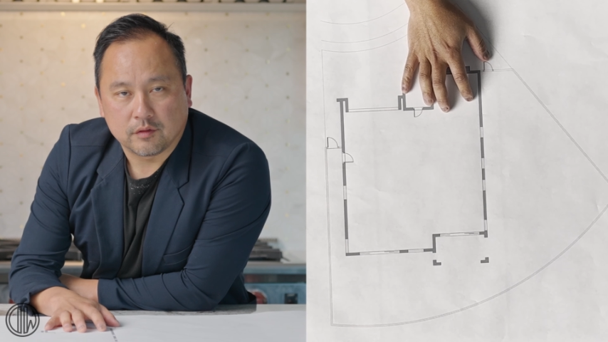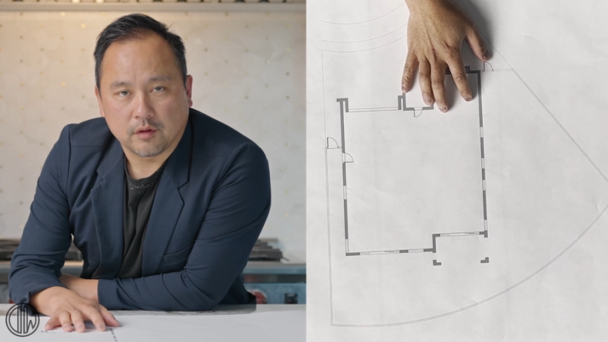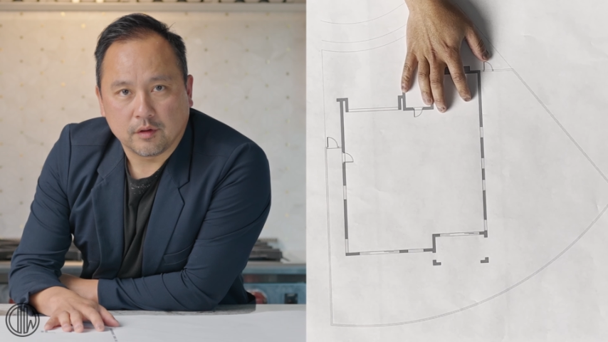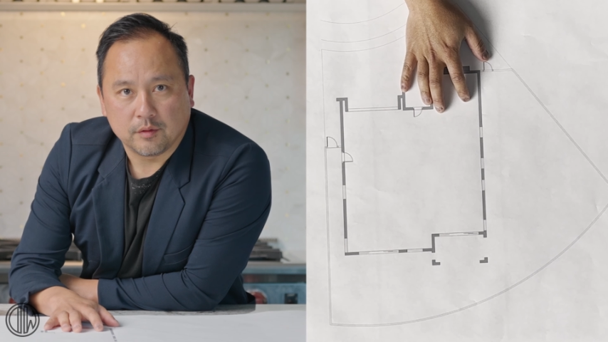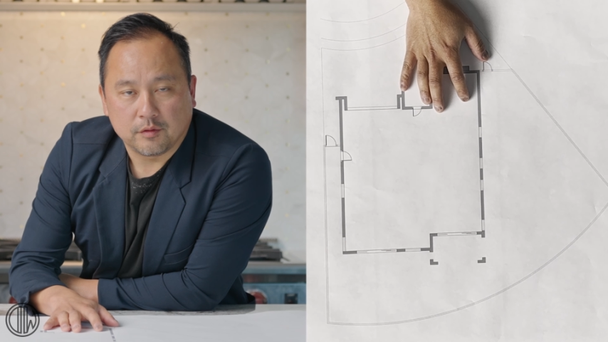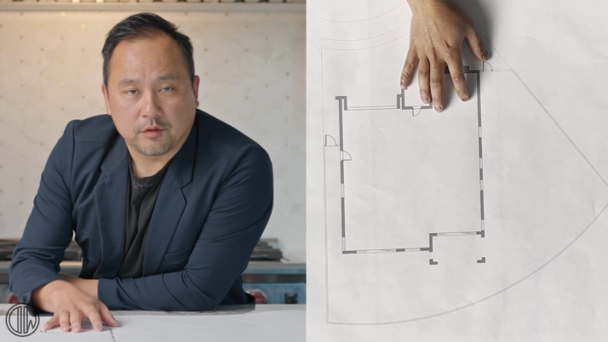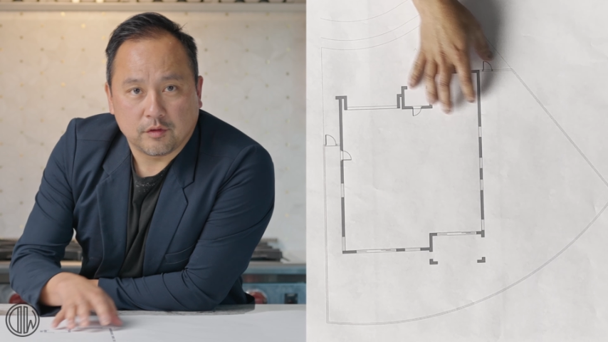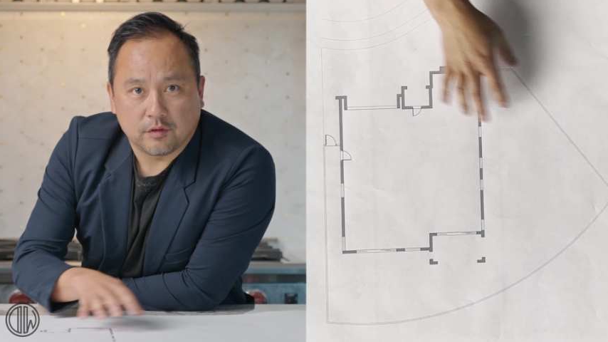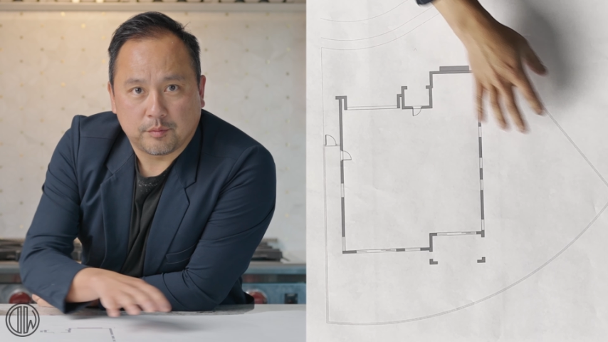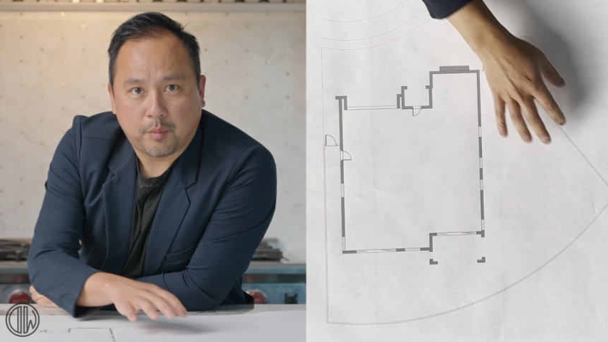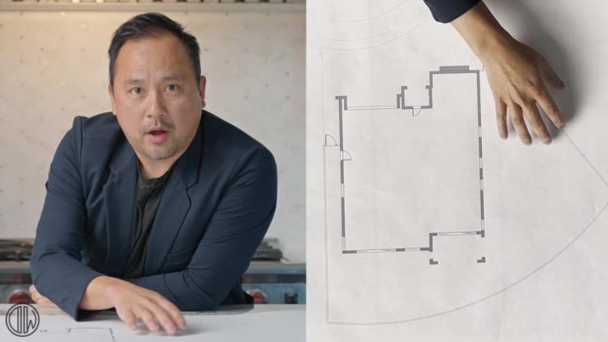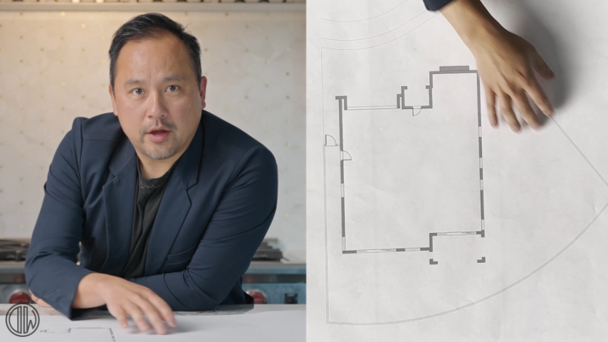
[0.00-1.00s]
a
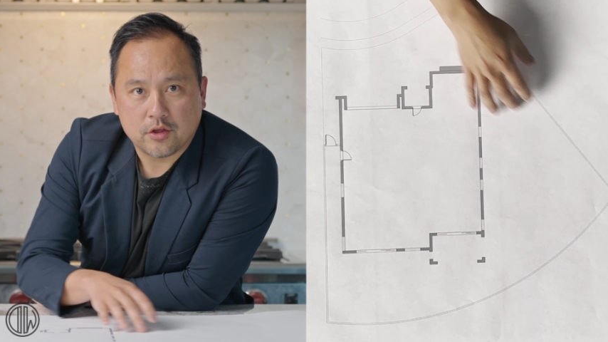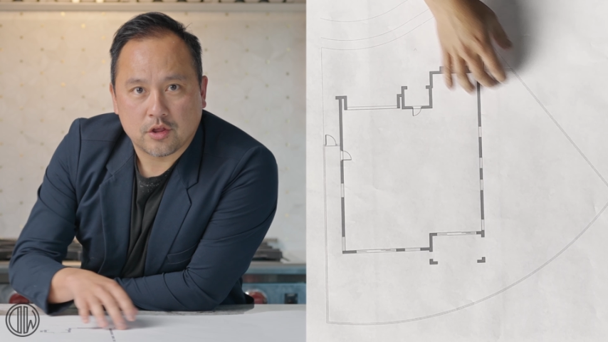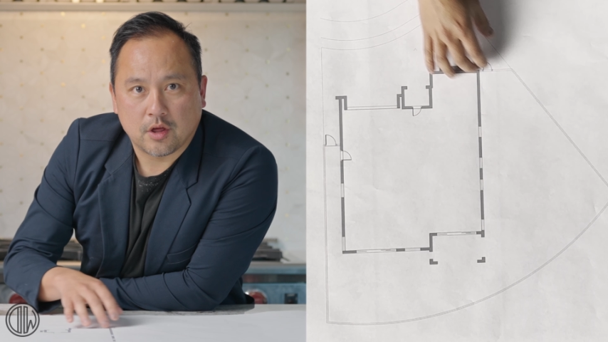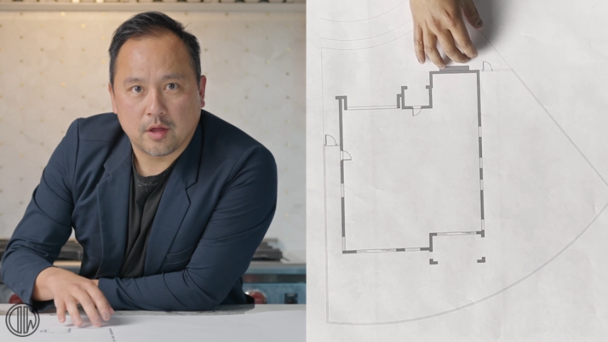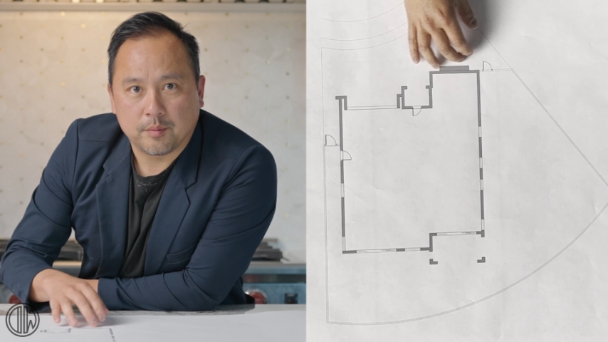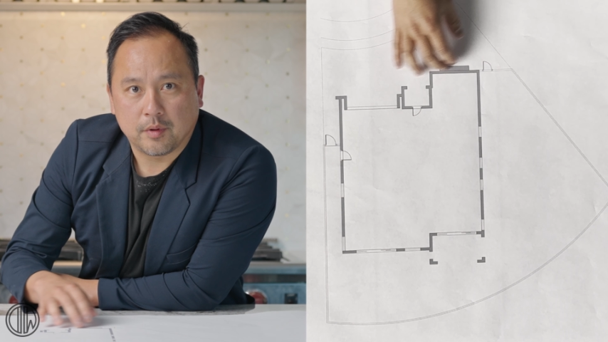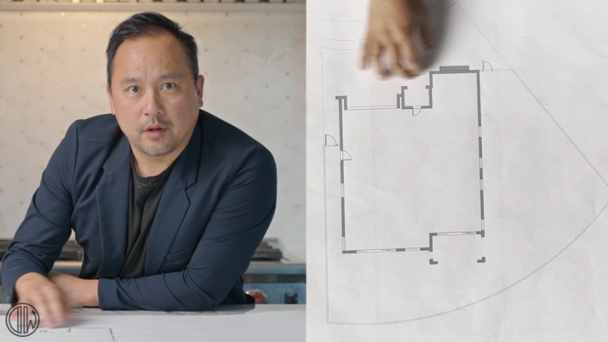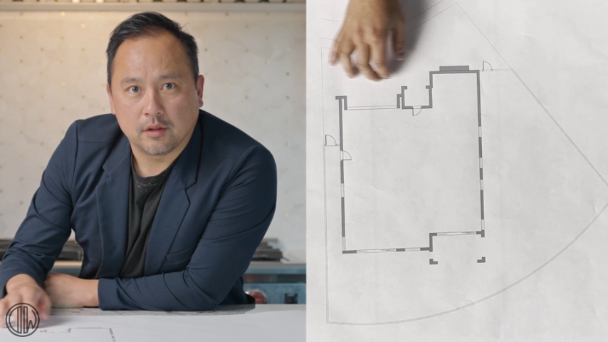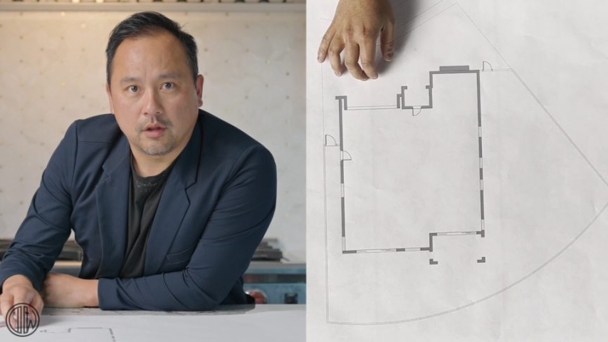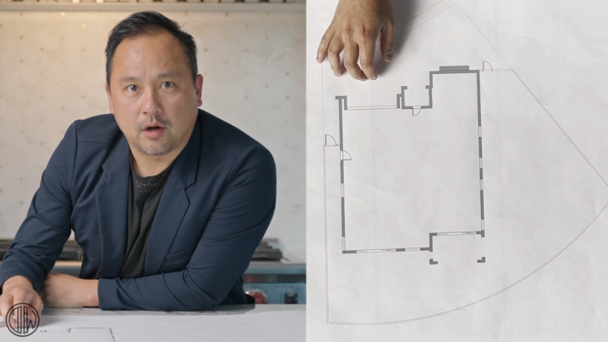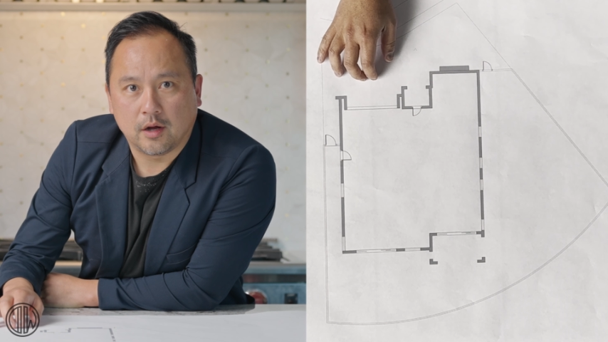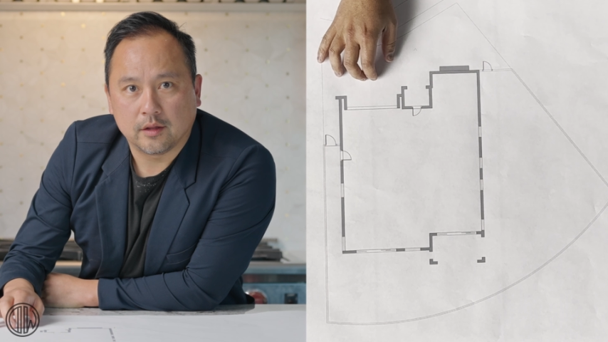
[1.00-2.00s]
pie-shaped
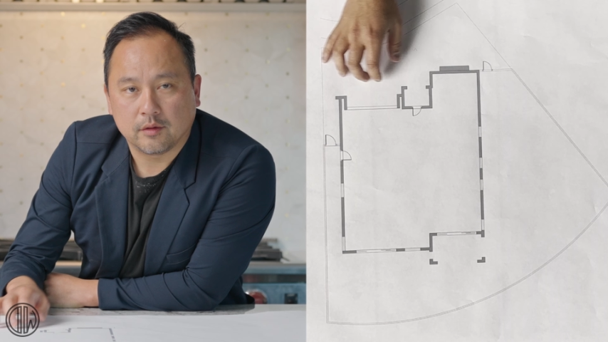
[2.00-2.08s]
lot